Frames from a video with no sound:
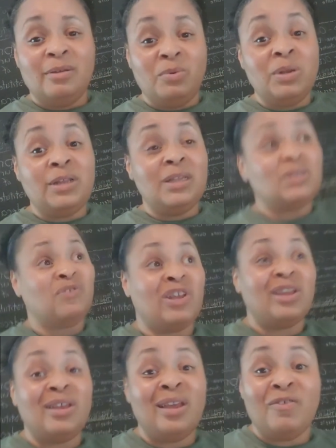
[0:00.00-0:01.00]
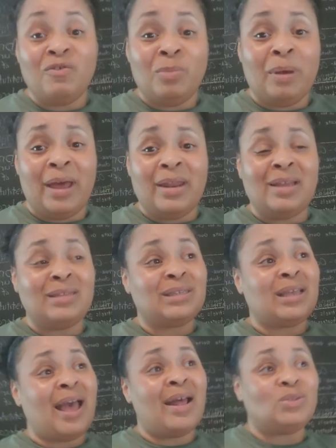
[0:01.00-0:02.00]
Really, it's for everybody because
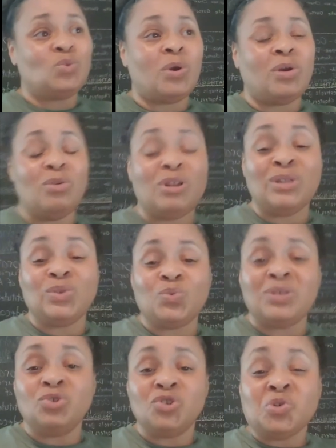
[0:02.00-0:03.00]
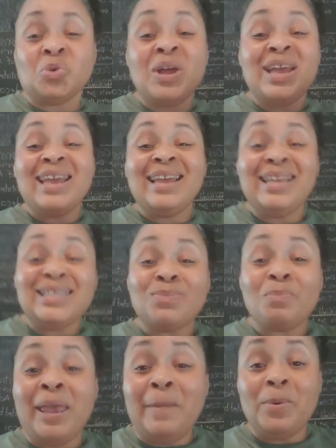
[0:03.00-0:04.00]
God's word is written to
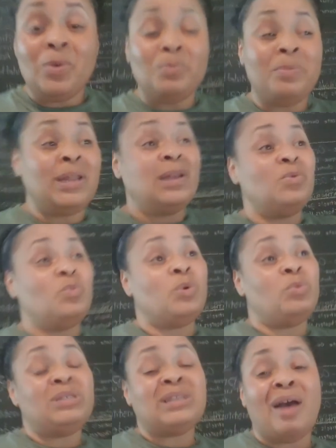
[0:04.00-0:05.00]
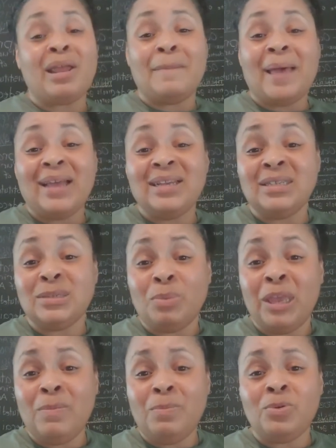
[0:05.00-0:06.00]
his people. But when we're talking about his
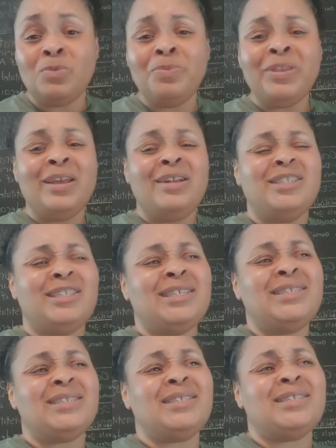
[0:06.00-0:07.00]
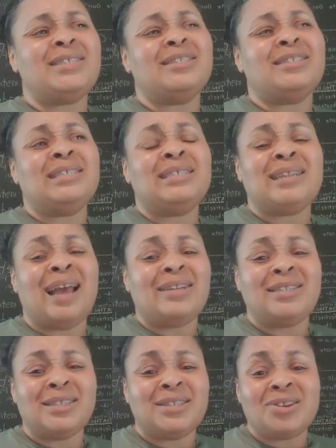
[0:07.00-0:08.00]
people, Jesus did
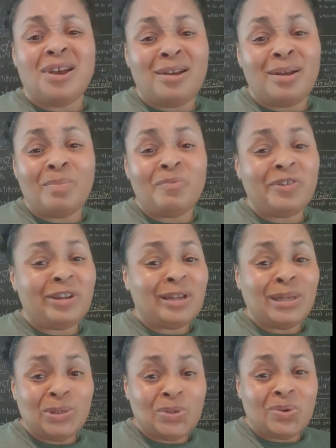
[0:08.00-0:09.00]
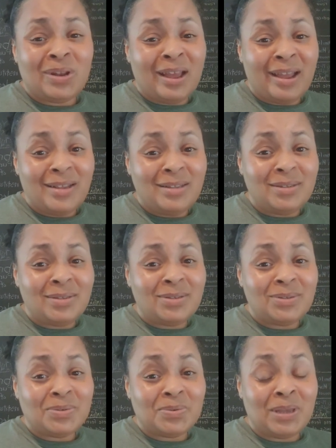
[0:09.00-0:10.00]
not just come for the
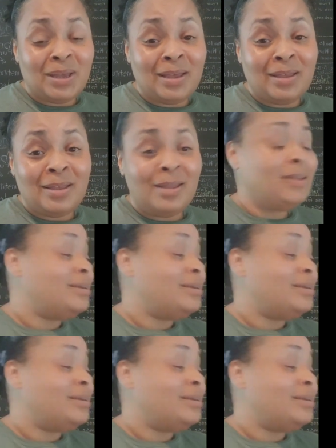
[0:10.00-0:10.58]
Israelites, okay?